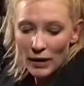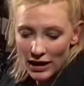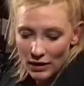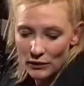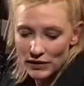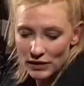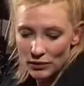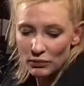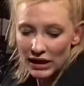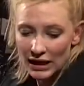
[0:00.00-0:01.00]
way in was
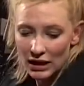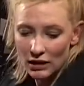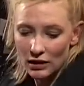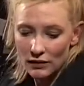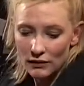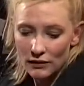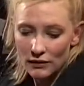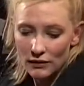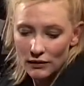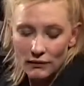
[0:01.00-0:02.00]
completely
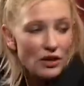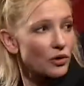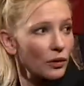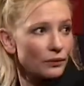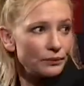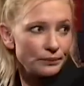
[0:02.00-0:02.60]
visual.